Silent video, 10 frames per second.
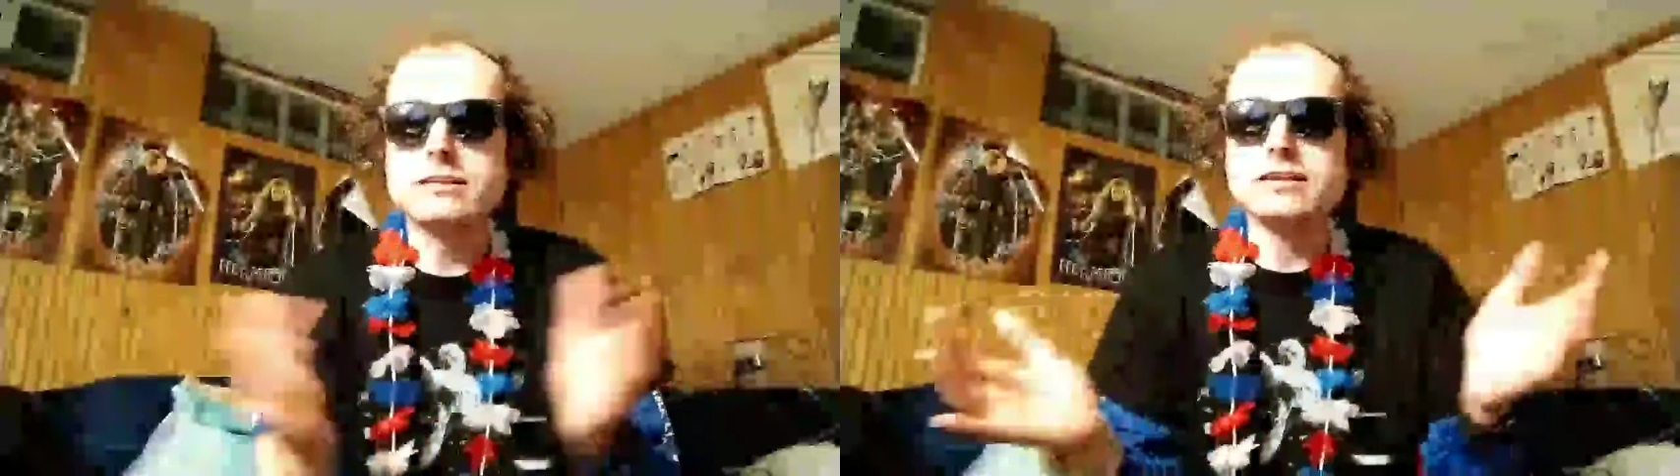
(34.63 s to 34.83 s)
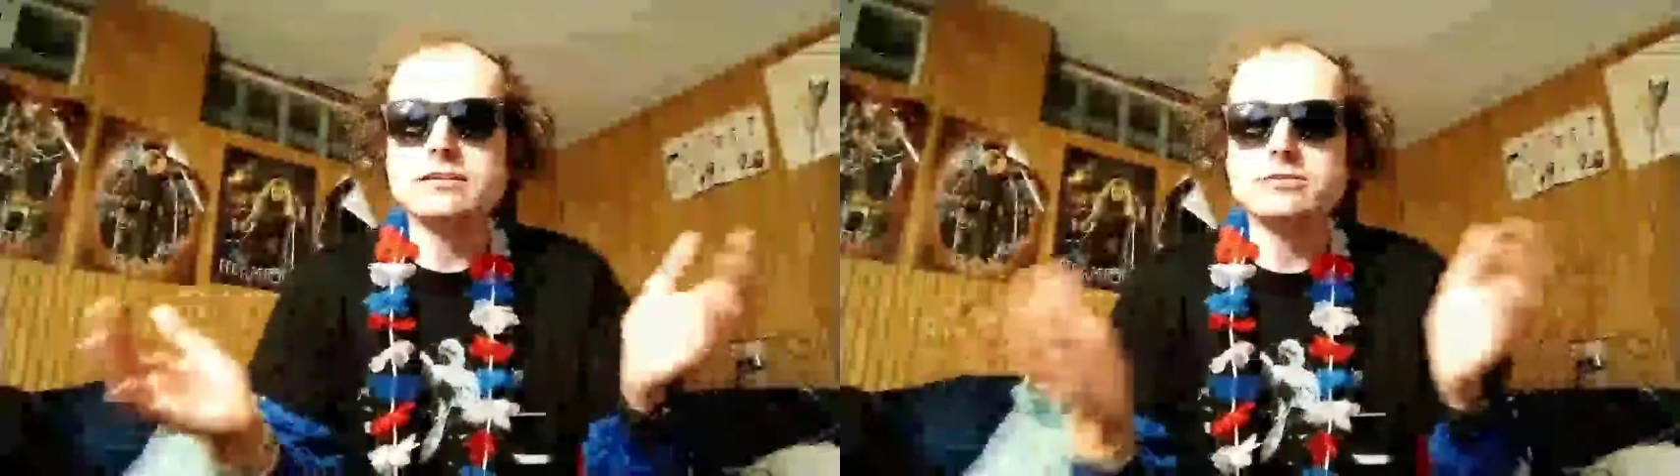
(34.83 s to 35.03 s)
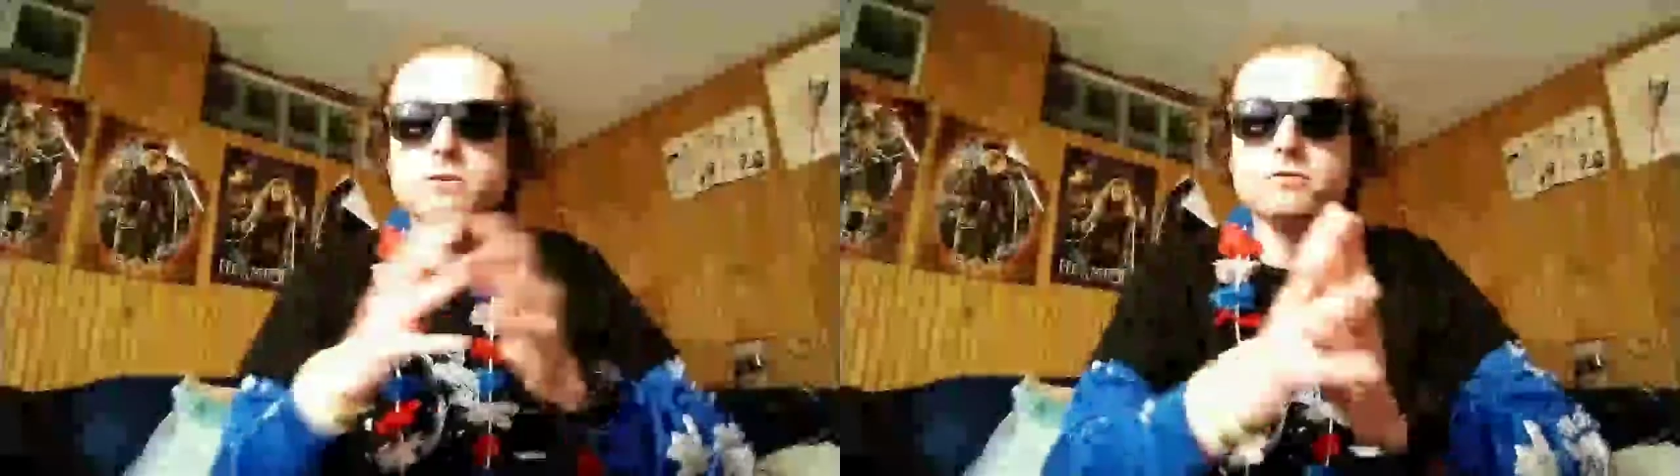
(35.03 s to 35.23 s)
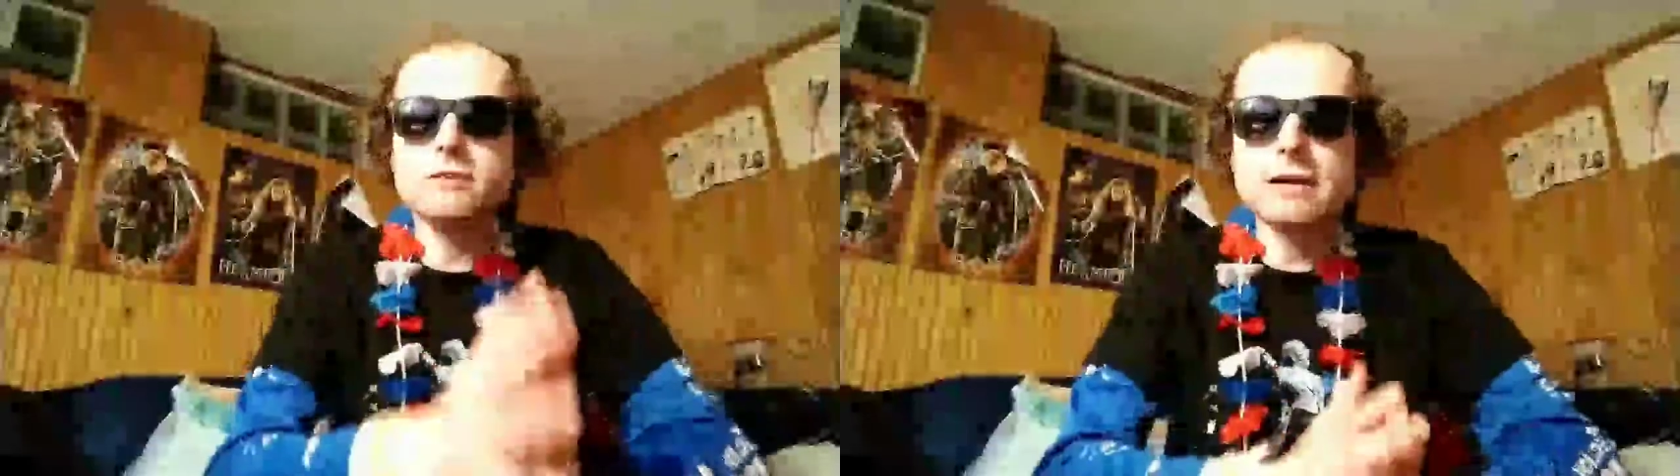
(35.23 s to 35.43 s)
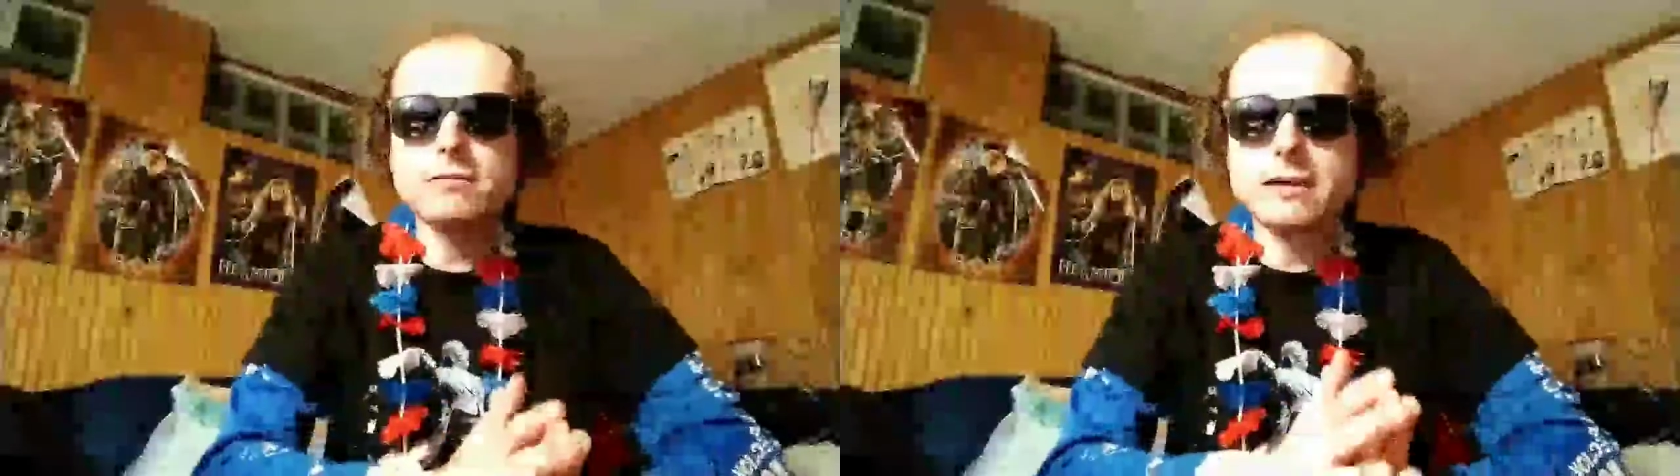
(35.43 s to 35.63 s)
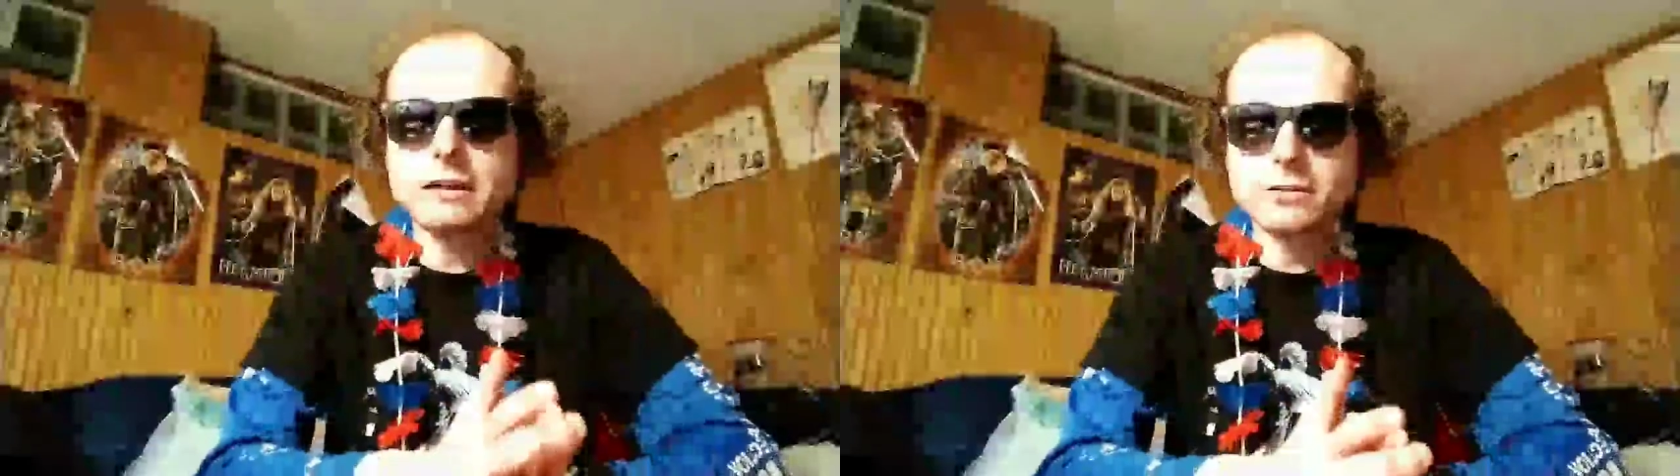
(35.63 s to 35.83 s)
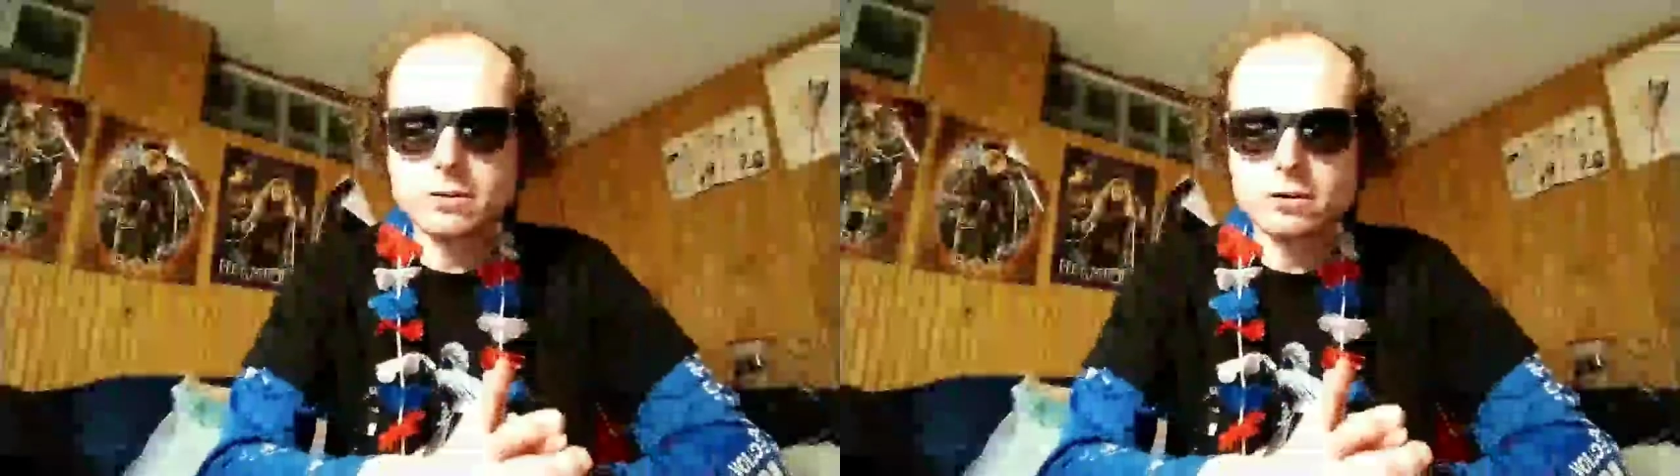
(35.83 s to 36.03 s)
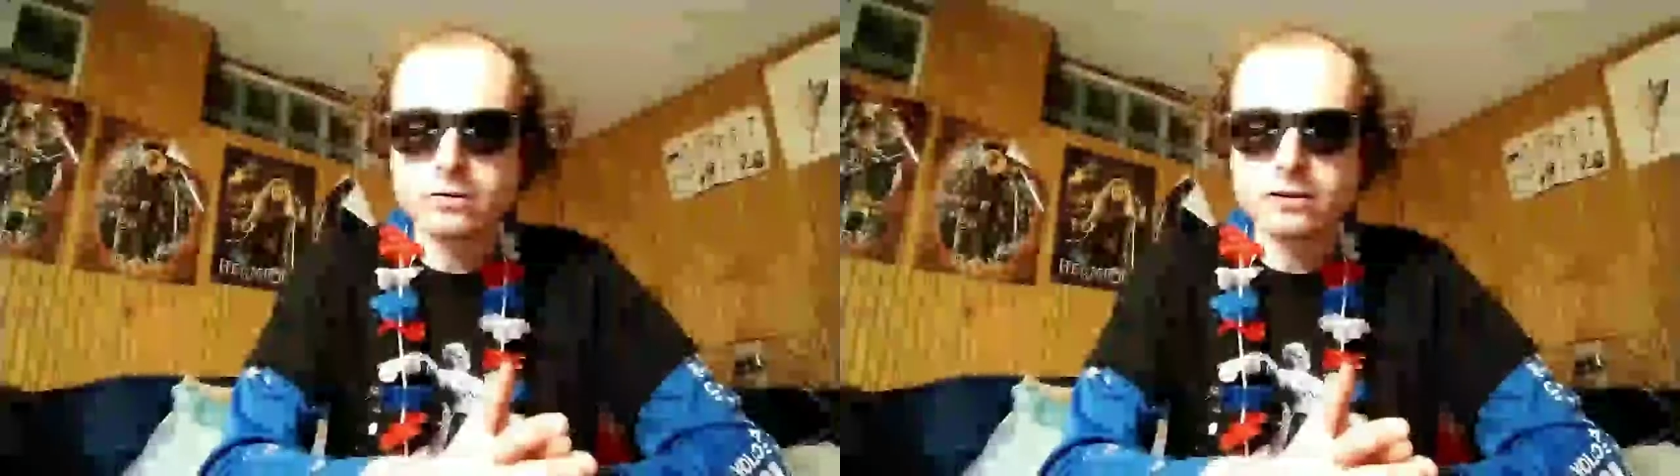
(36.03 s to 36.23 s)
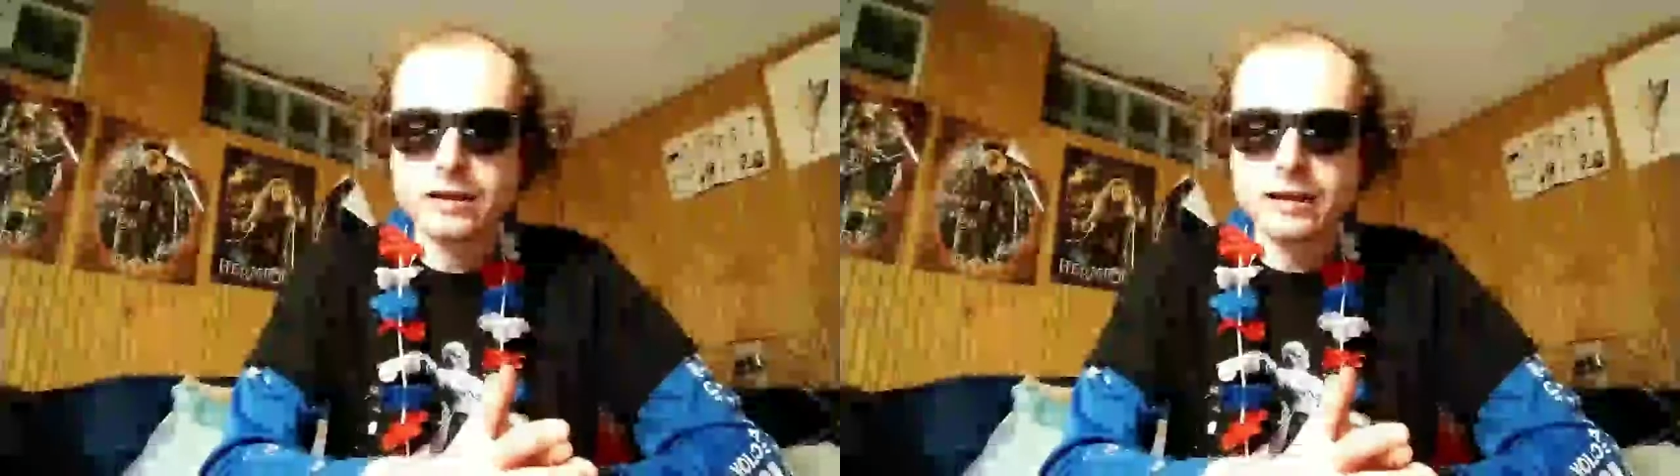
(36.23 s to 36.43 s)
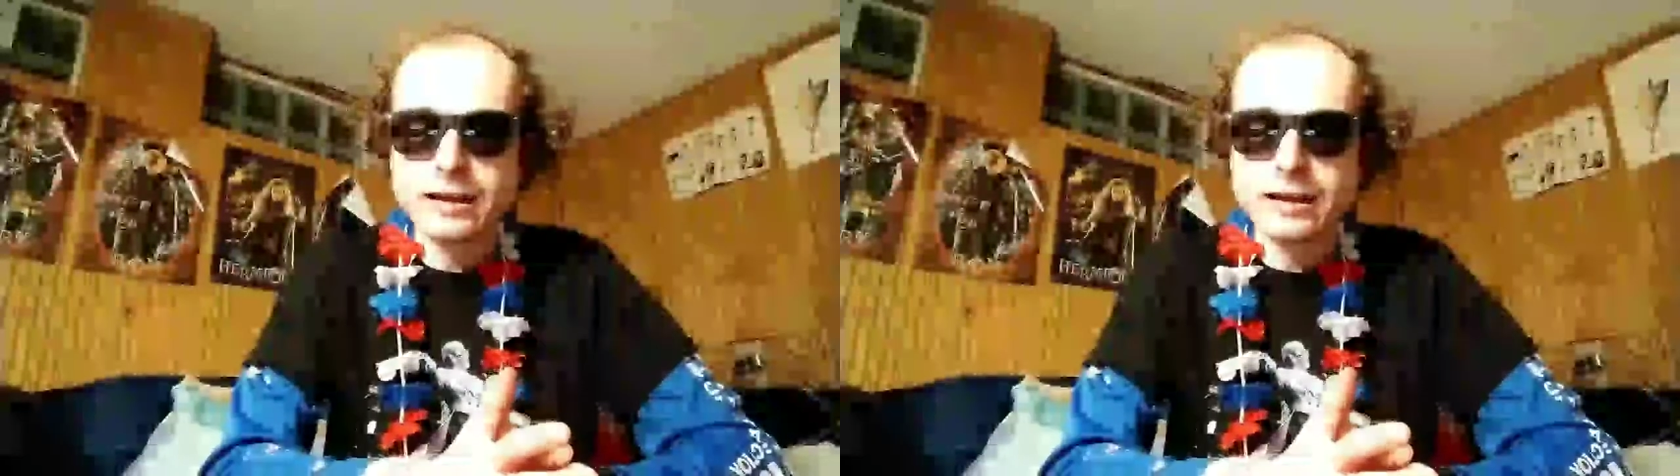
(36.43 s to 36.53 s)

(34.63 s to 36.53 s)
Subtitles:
that he's been around that long.